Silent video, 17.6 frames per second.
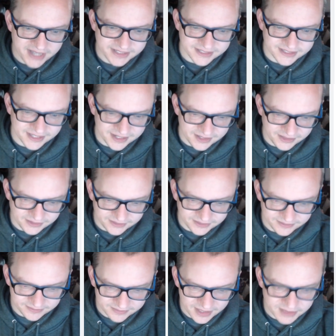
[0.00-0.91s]
sale.
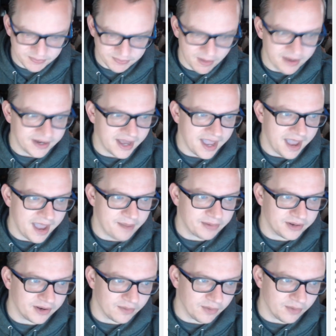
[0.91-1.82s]
That's probably not
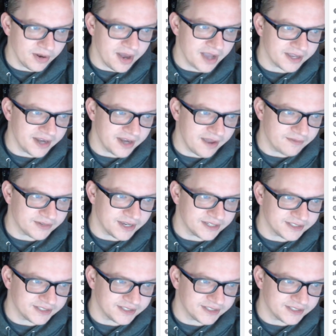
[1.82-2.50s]
happening here. We're not going to advertise